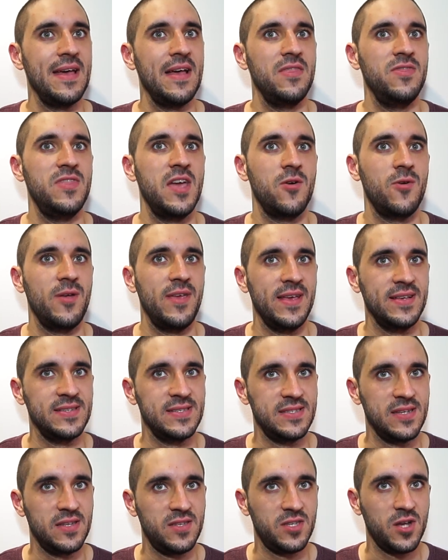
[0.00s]
There
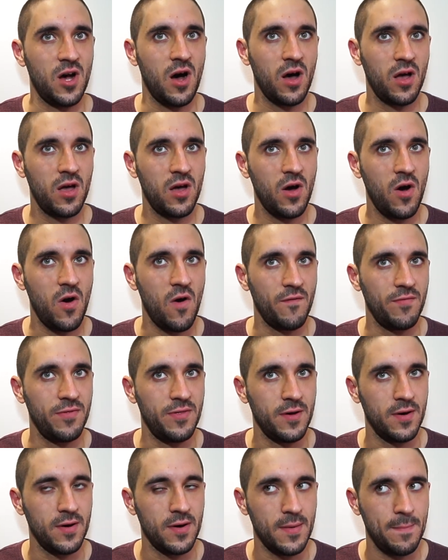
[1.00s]
is the talk of
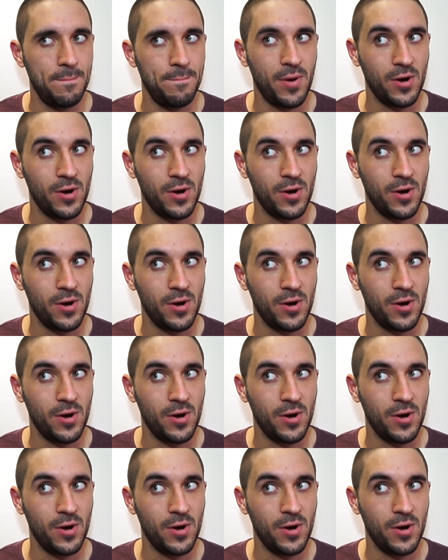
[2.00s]
the